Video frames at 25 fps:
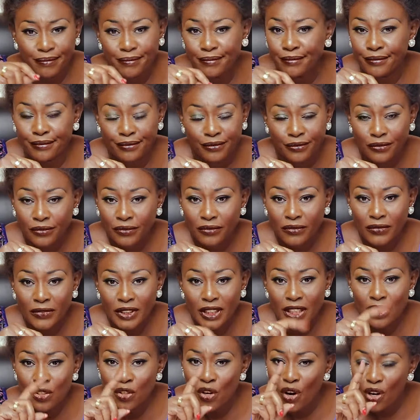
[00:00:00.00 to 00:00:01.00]

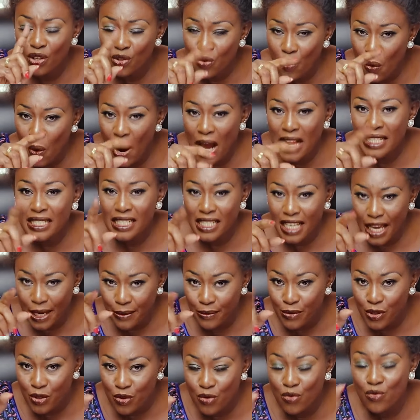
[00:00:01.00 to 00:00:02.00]
Mm-mm. Not one
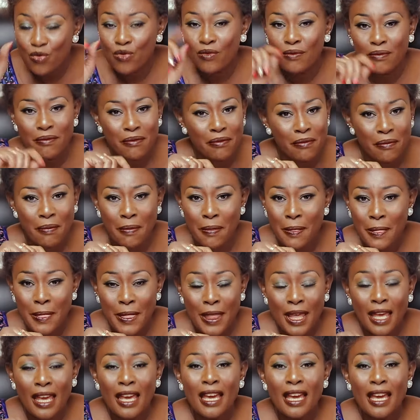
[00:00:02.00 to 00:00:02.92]
times two. Mm-mm.